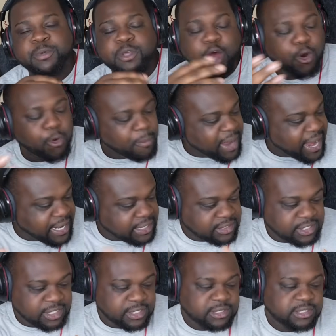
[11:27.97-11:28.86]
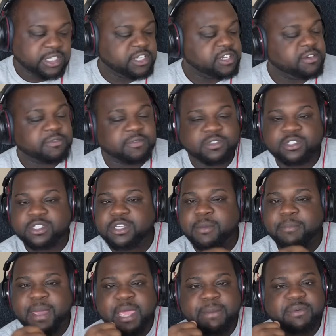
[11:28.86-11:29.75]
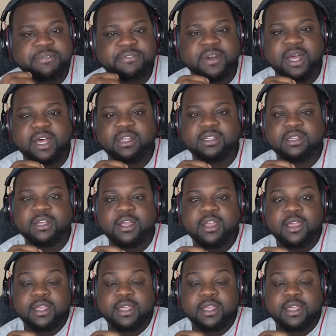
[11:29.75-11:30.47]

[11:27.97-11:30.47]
Go back to your baby father.